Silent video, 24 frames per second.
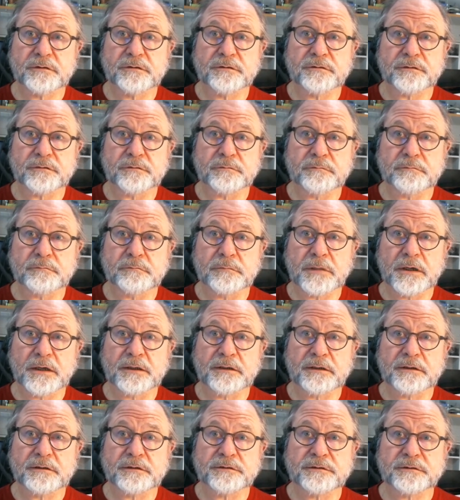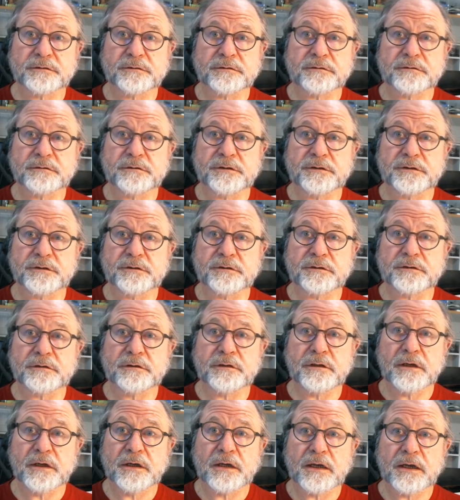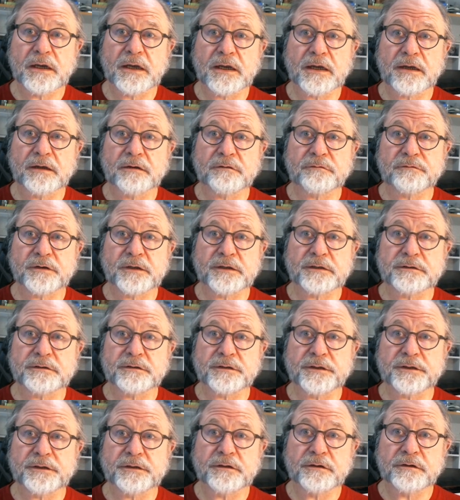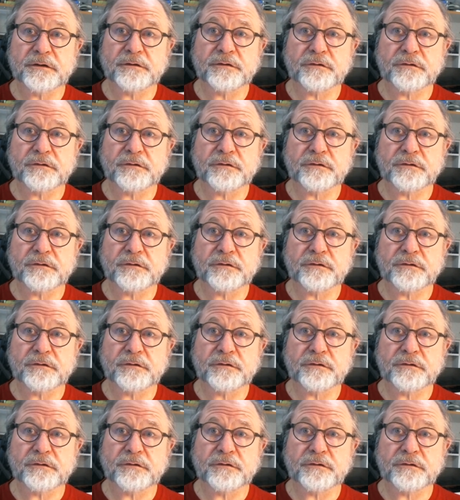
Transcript: to minus here. And finally,